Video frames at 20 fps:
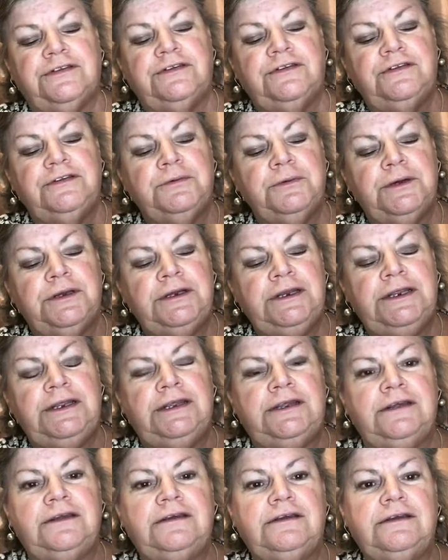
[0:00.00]
This one
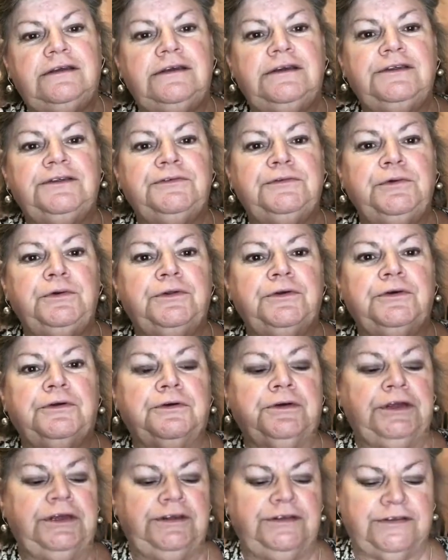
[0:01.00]
here is for the
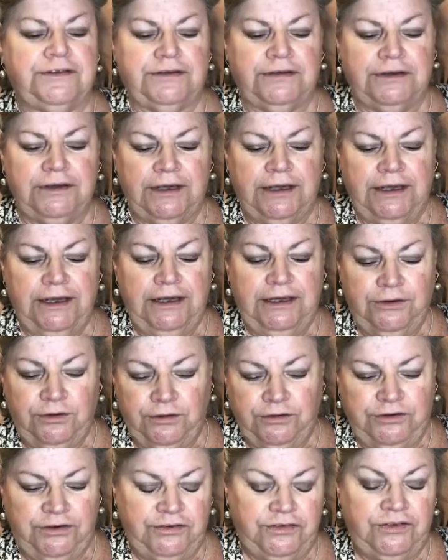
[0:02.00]
crease
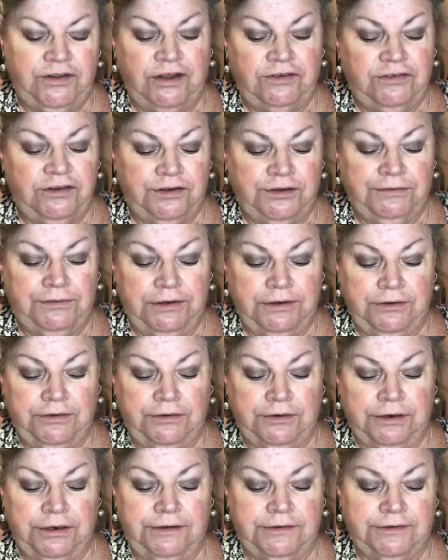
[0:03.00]
because it says it's for the
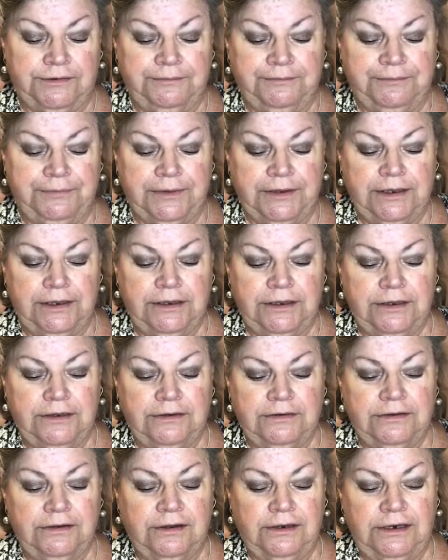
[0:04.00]
crease.
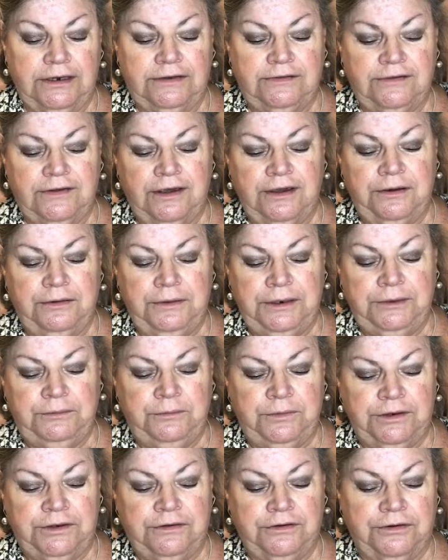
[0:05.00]
So let's go in
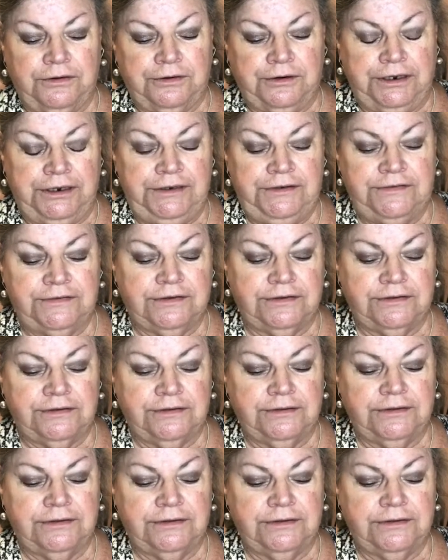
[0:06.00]
with the crease.